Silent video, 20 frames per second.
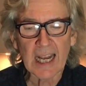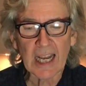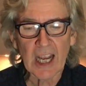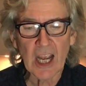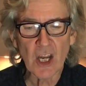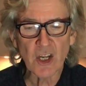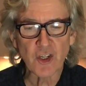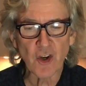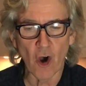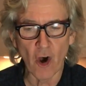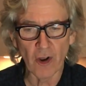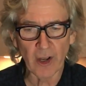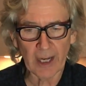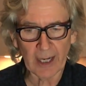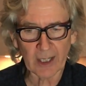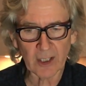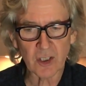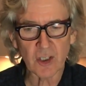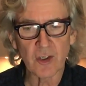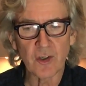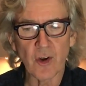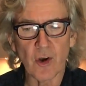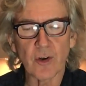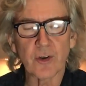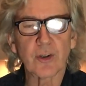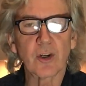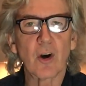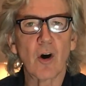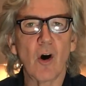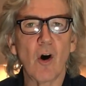
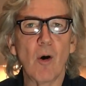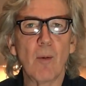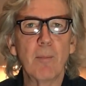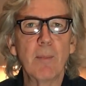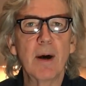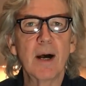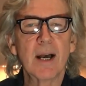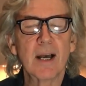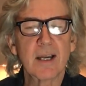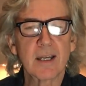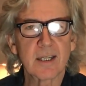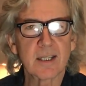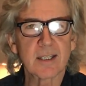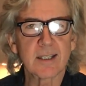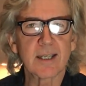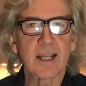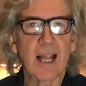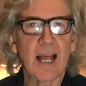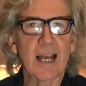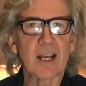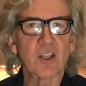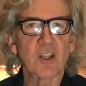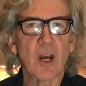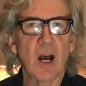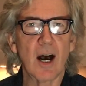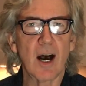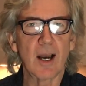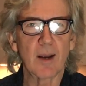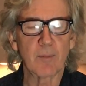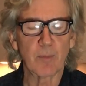
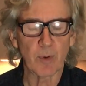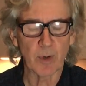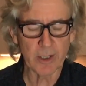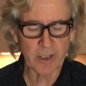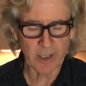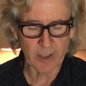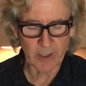ketonics.com/hybrid.